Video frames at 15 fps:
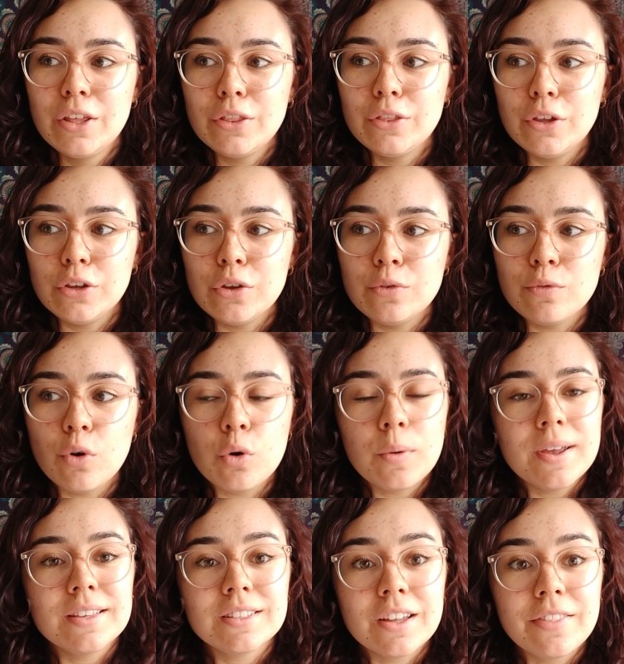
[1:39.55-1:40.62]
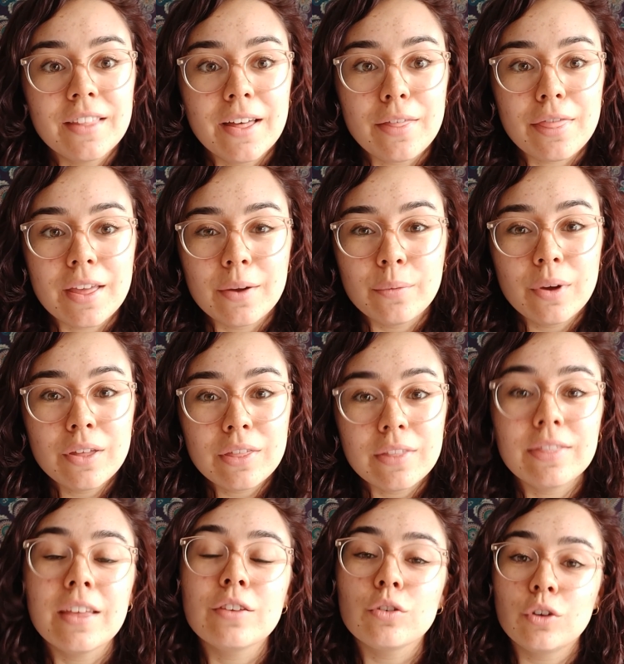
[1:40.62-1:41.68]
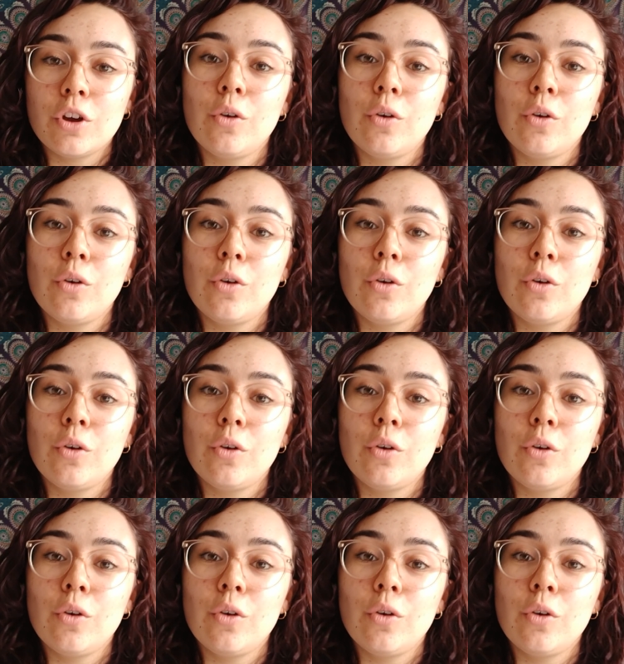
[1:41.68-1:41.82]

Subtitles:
that you've always done that thing with, there's